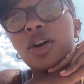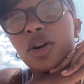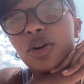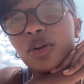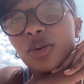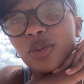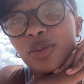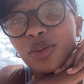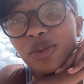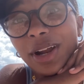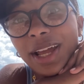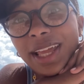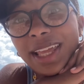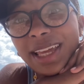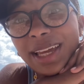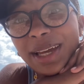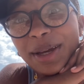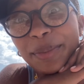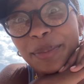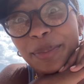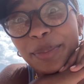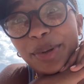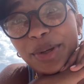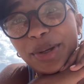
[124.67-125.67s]
write
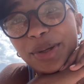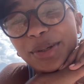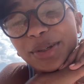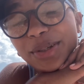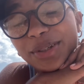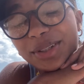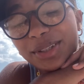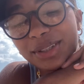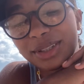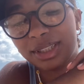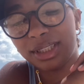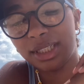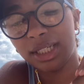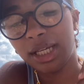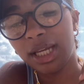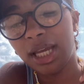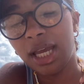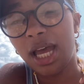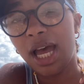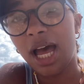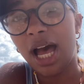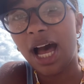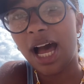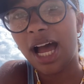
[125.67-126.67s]
a book.
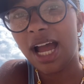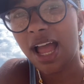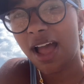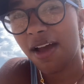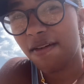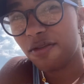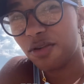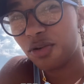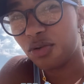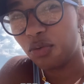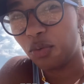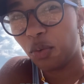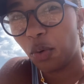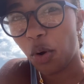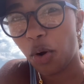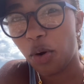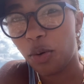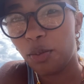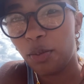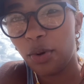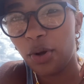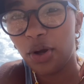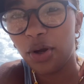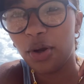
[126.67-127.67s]
I haven't wrote a
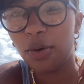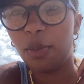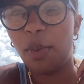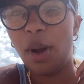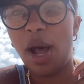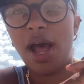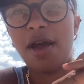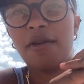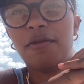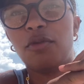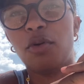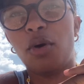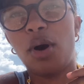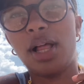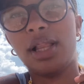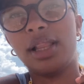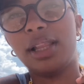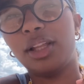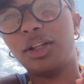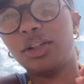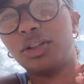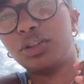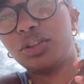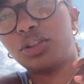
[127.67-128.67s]
book, but I wrote a
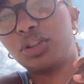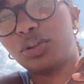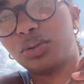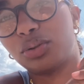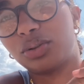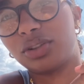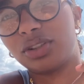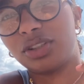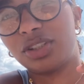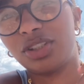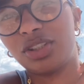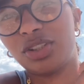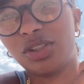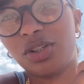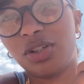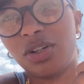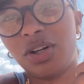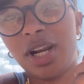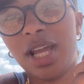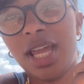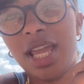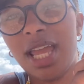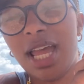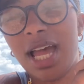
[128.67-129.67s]
little short
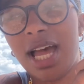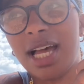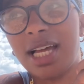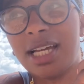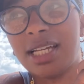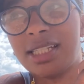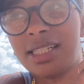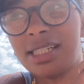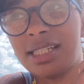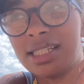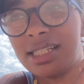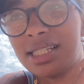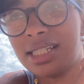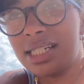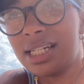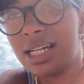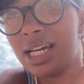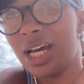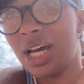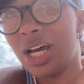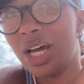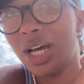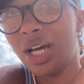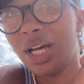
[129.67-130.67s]
story, and
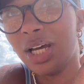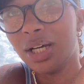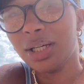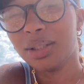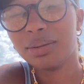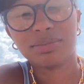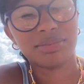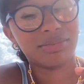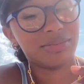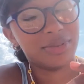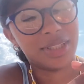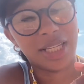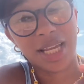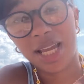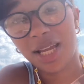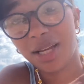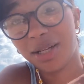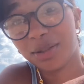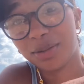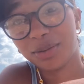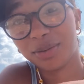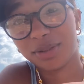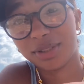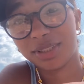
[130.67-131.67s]
yeah,
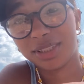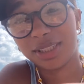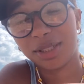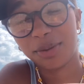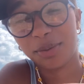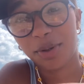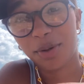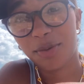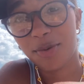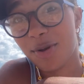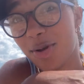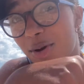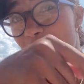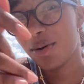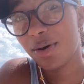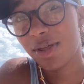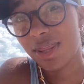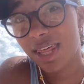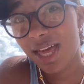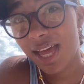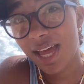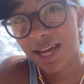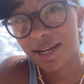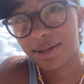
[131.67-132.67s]
we'll see where we go
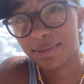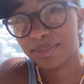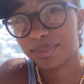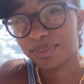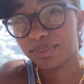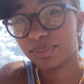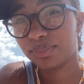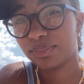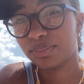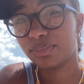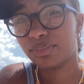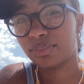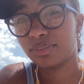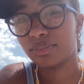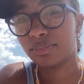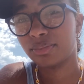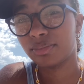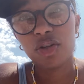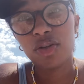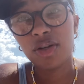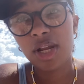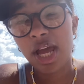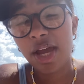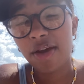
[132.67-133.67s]
with that.
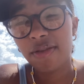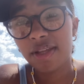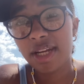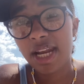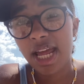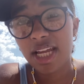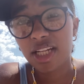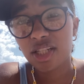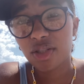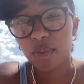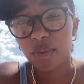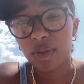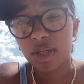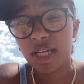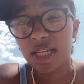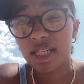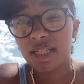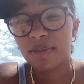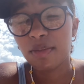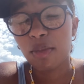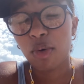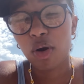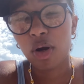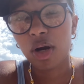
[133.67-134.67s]
So now the next one
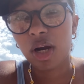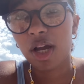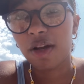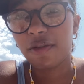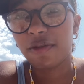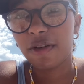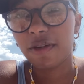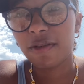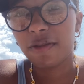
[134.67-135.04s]
is more of a